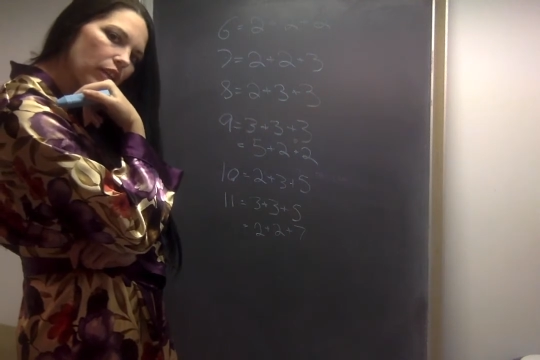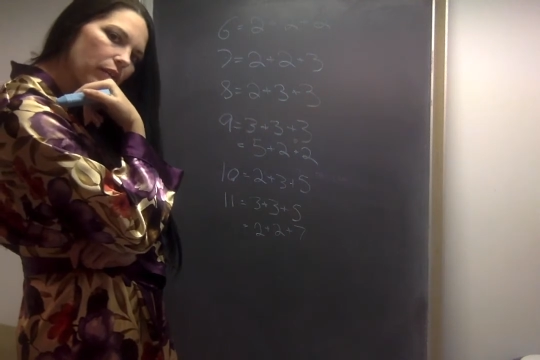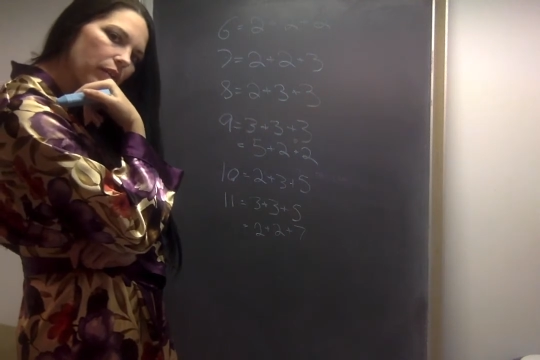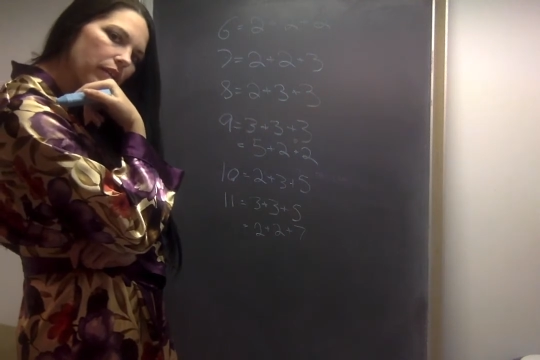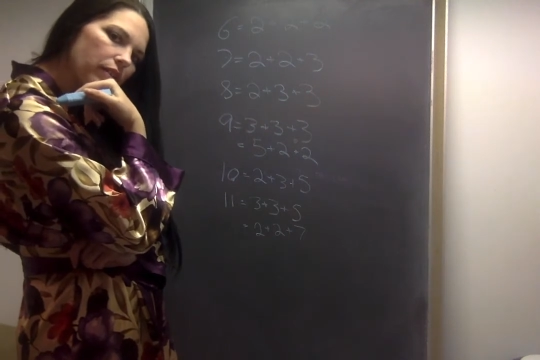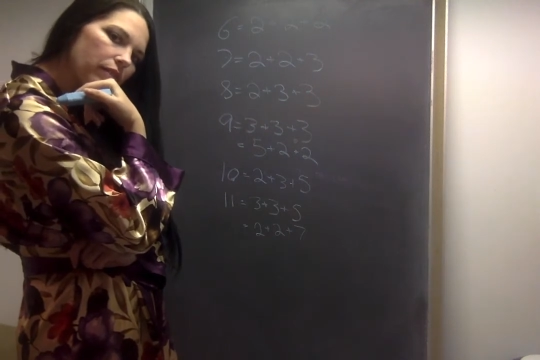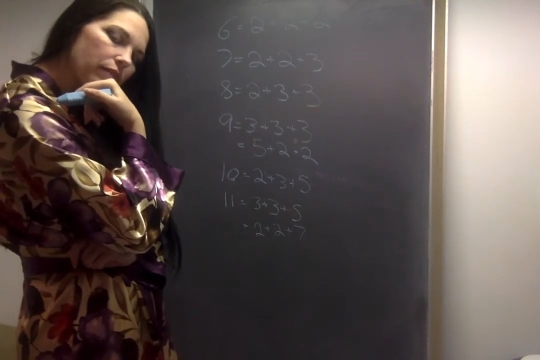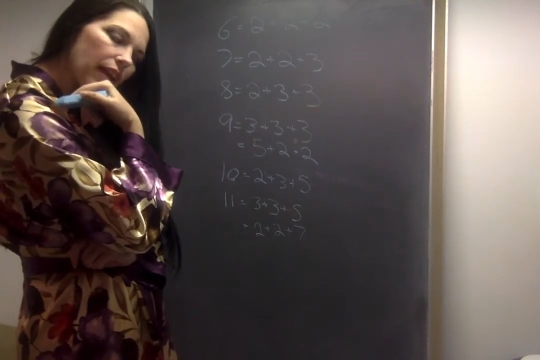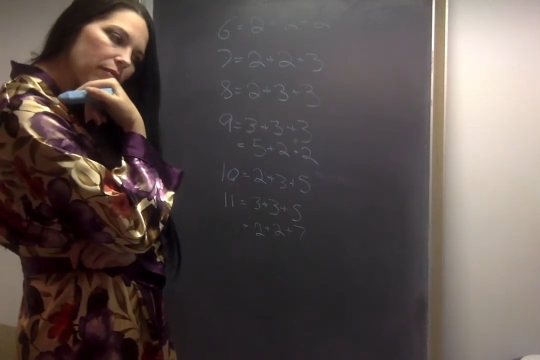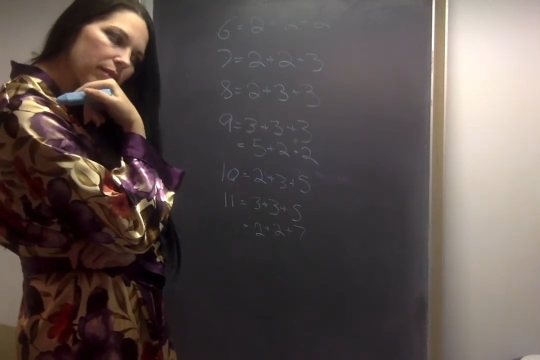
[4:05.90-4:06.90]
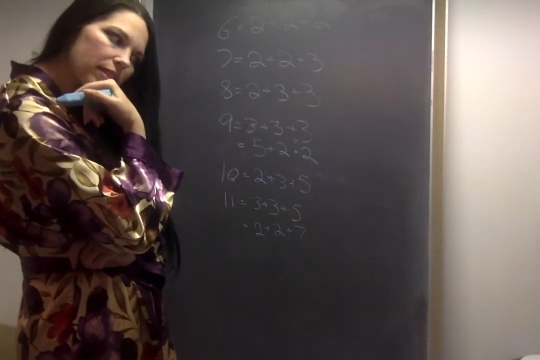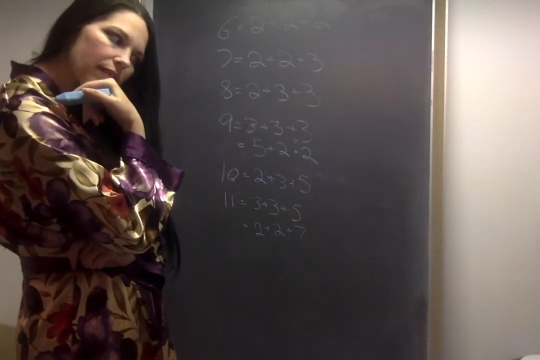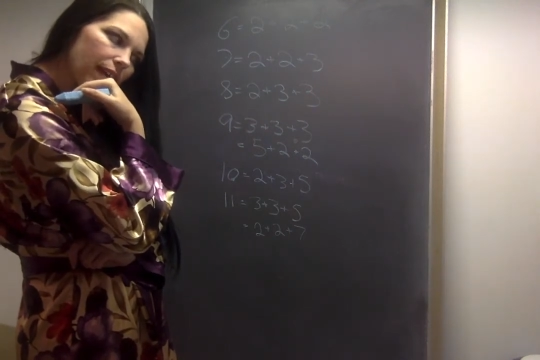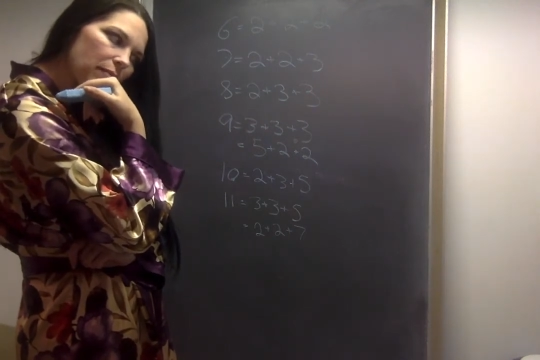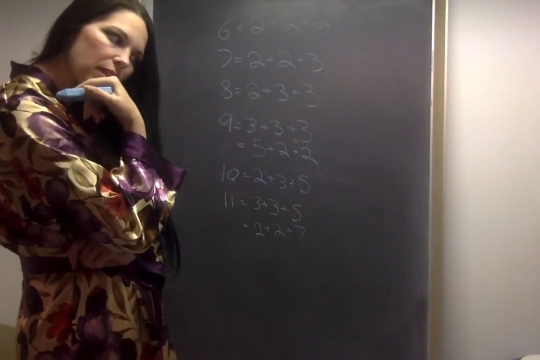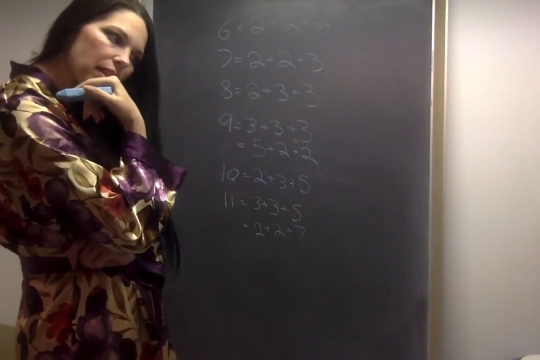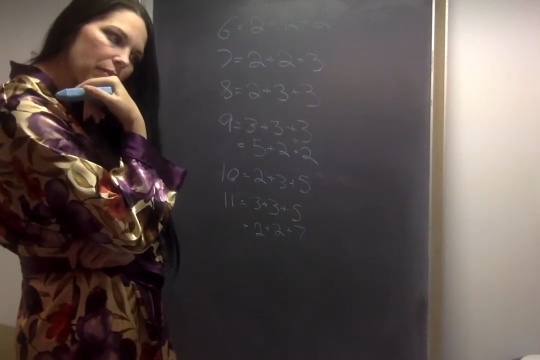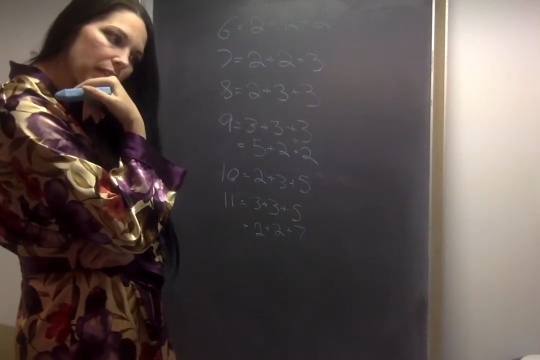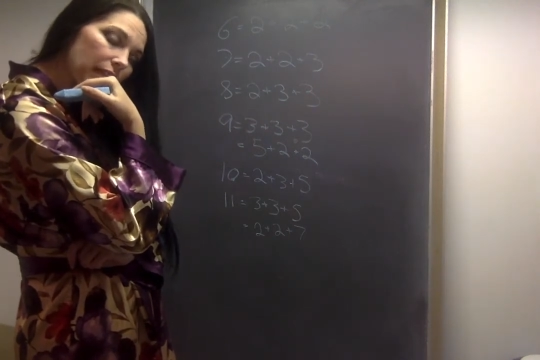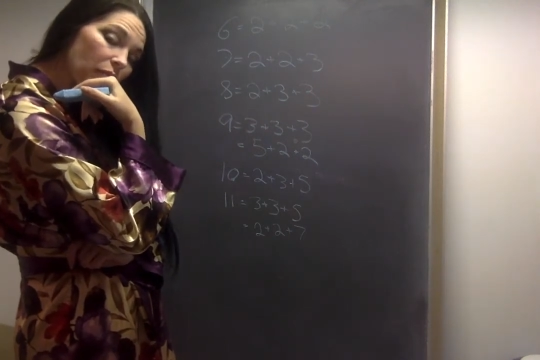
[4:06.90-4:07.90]
We could do 5 plus 5, but then
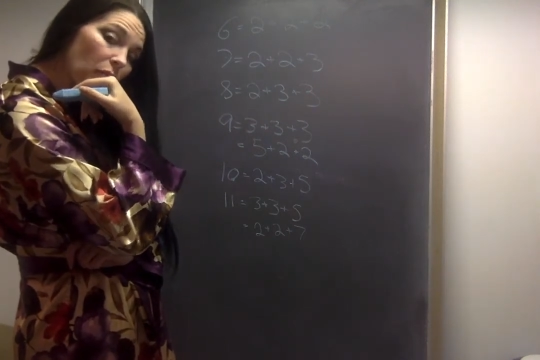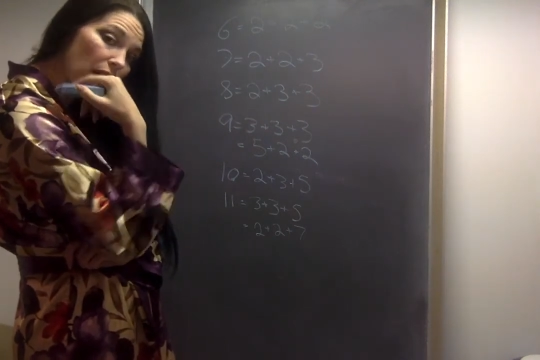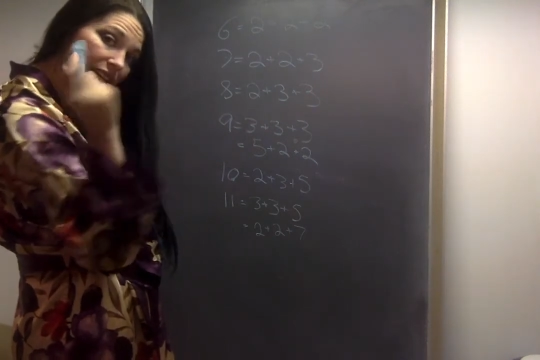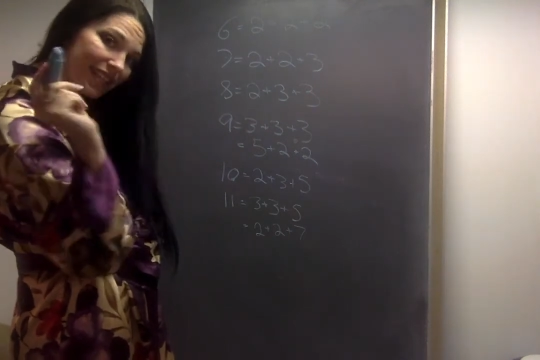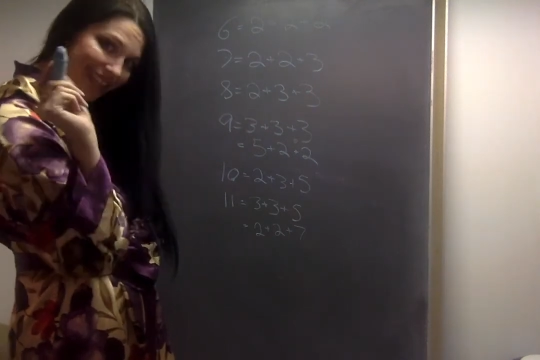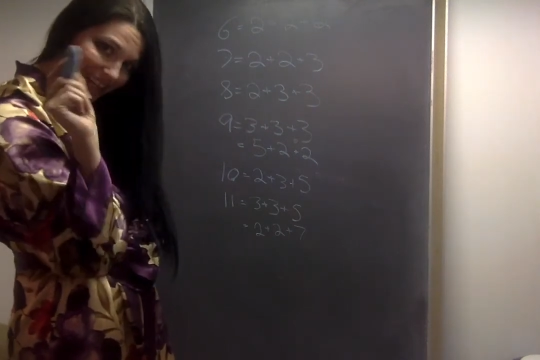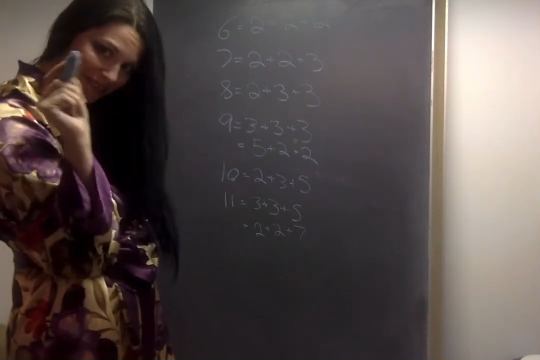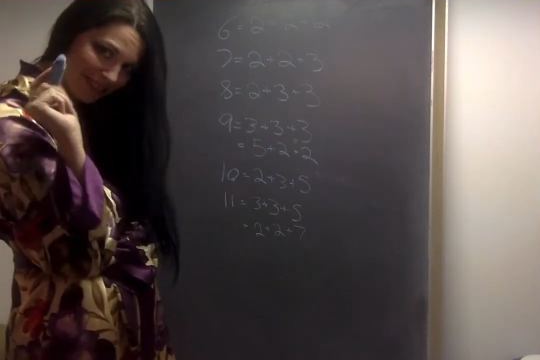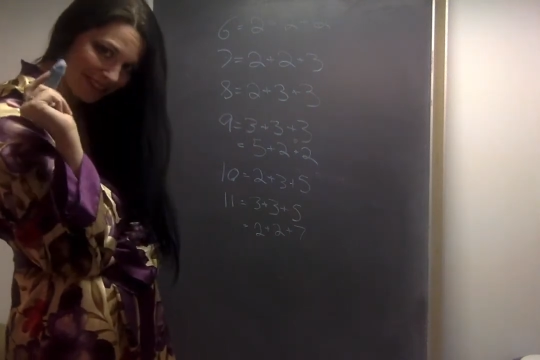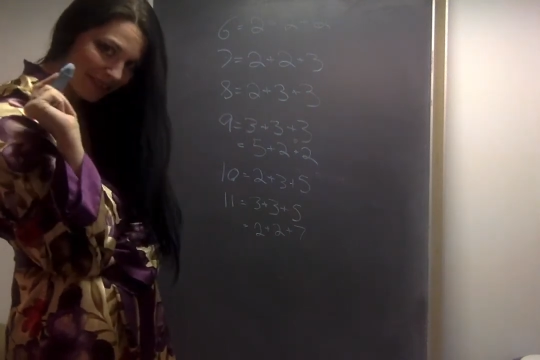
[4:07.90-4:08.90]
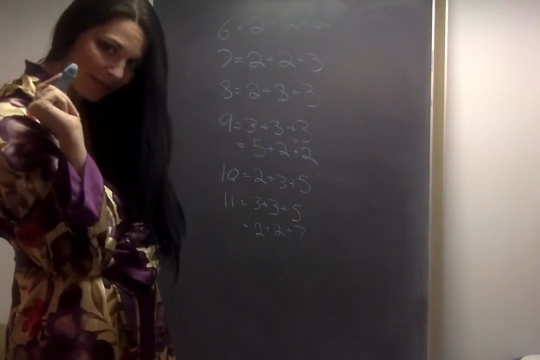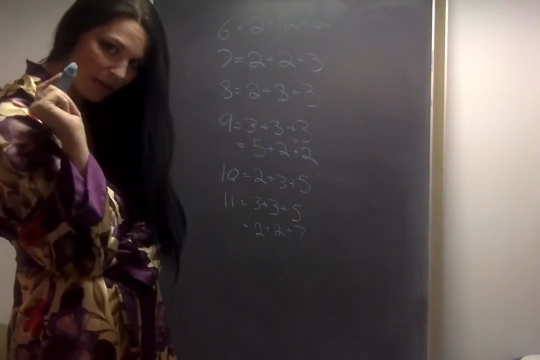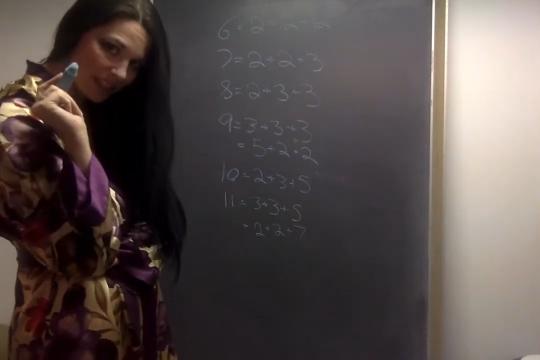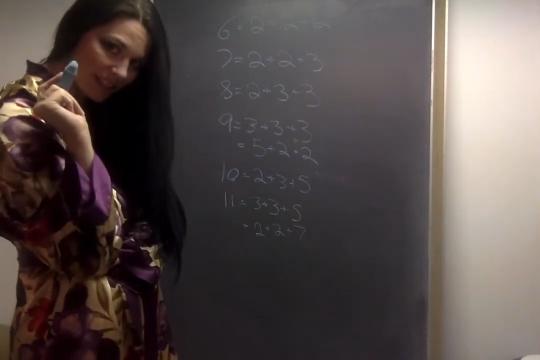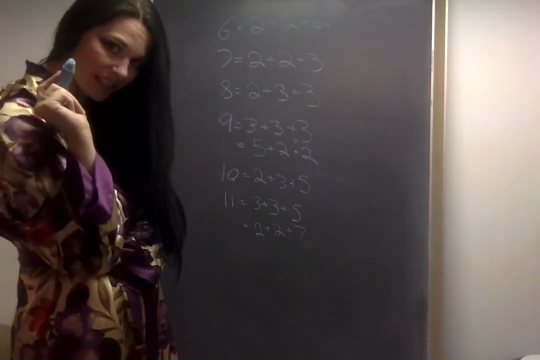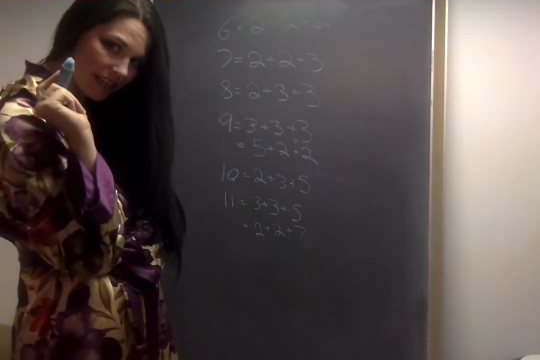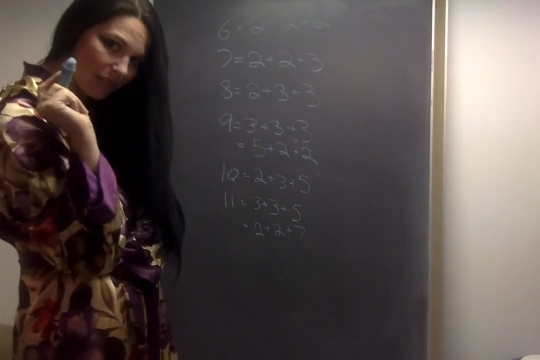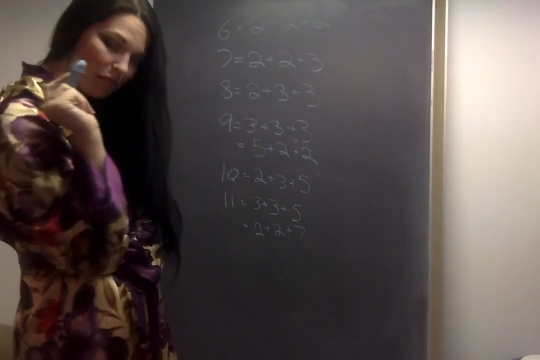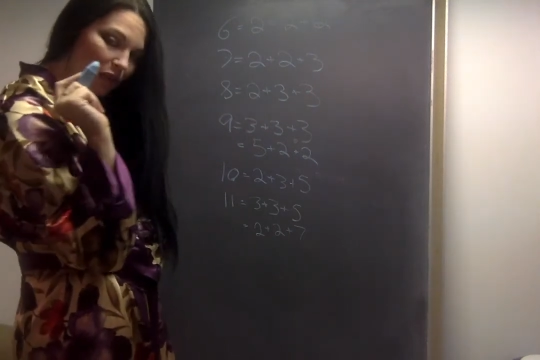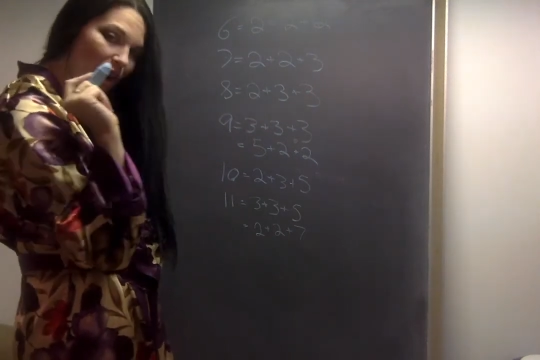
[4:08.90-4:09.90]
we need 1. Careful, 1 is not
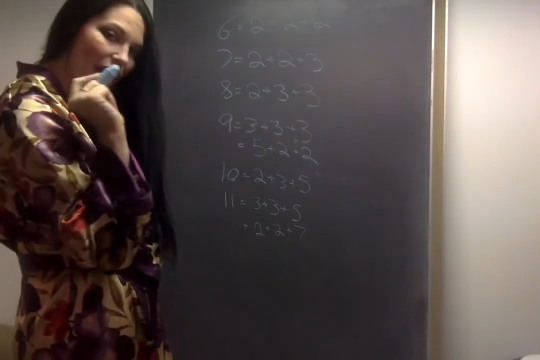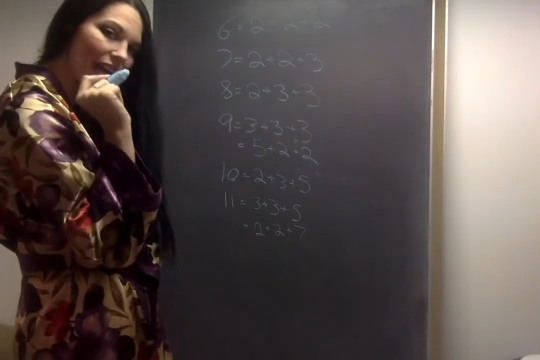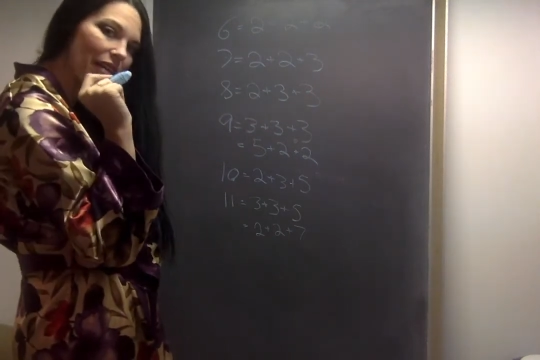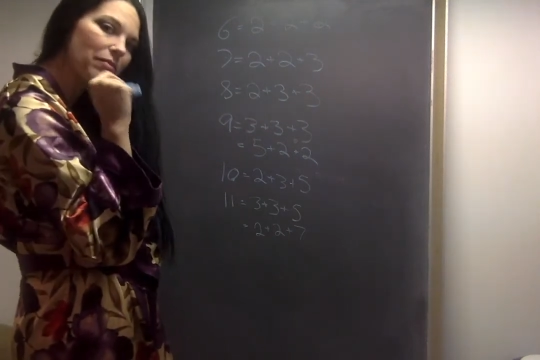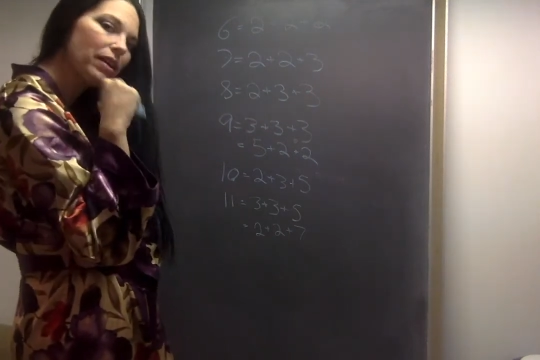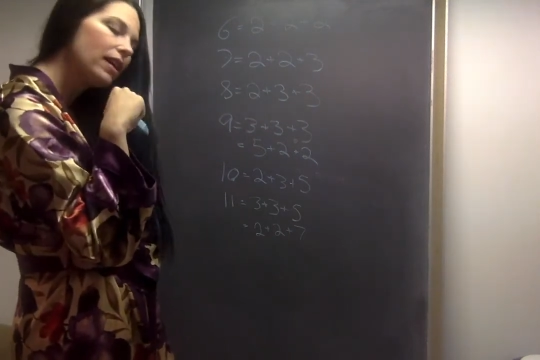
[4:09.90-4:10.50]
a prime.